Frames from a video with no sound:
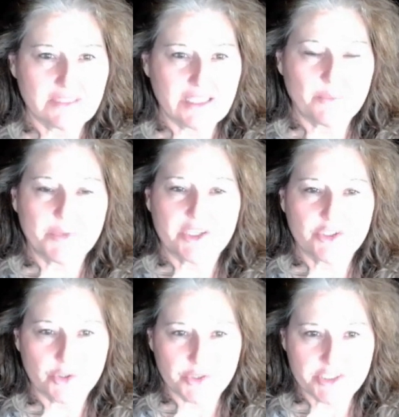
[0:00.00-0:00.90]
and we
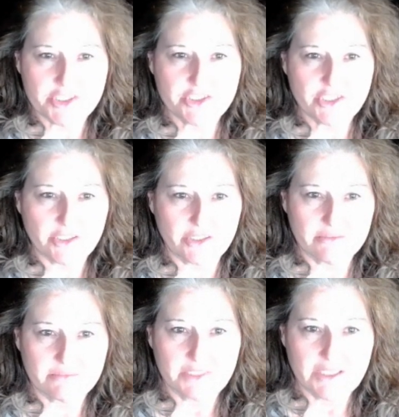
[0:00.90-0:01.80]
encourage each other.
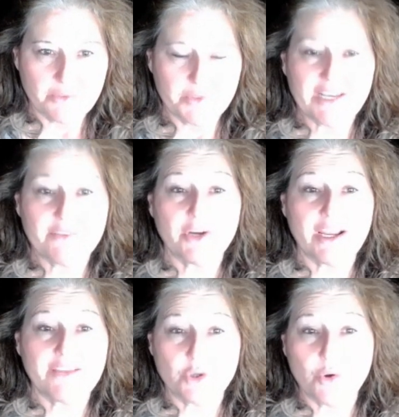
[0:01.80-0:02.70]
We never
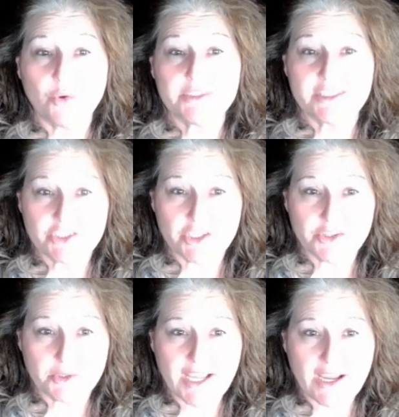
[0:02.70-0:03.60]
have to hold each
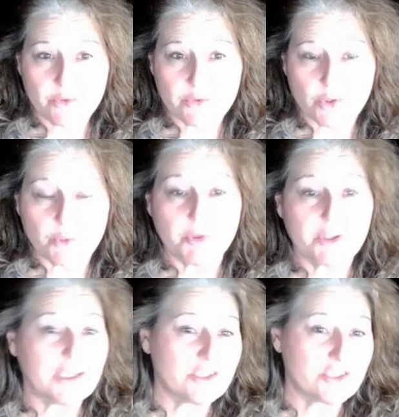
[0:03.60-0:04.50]
other down or
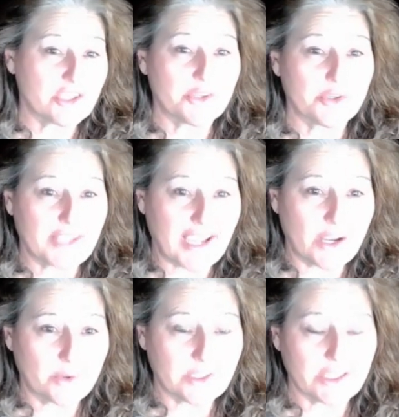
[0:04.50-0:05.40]
put each other
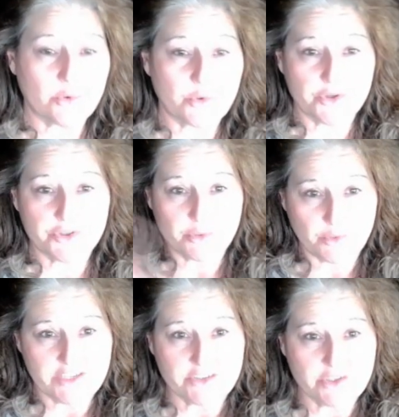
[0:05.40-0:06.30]
down in order to
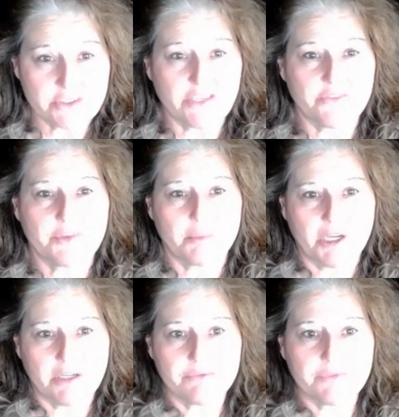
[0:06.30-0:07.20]
raise ourselves
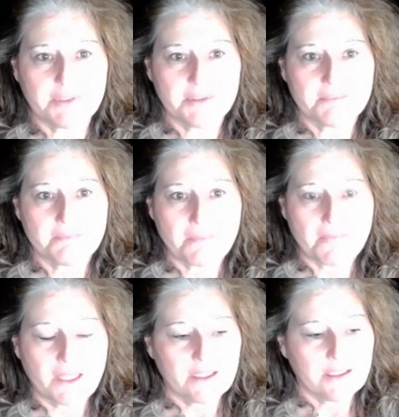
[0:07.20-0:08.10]
above.
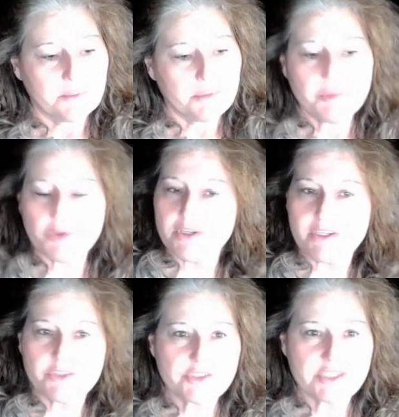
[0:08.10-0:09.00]
People don't
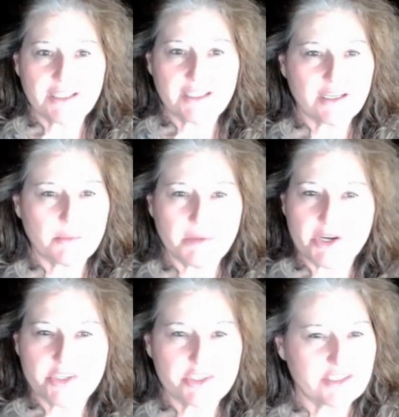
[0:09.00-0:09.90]
understand that in a
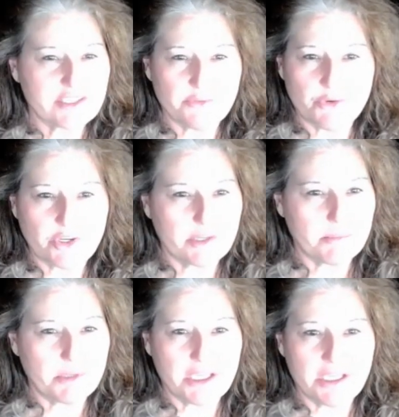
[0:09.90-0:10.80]
marriage, it's never going to
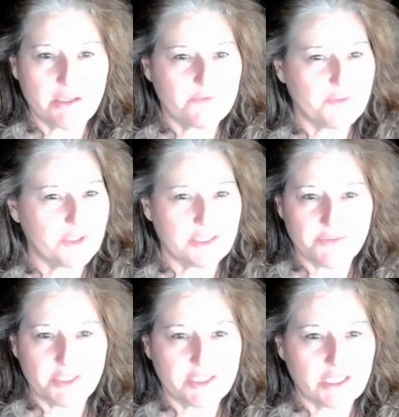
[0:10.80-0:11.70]
be
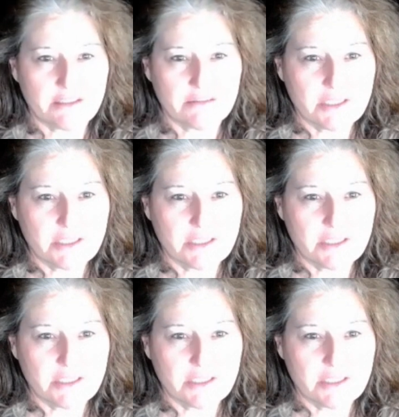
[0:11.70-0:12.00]
50-50.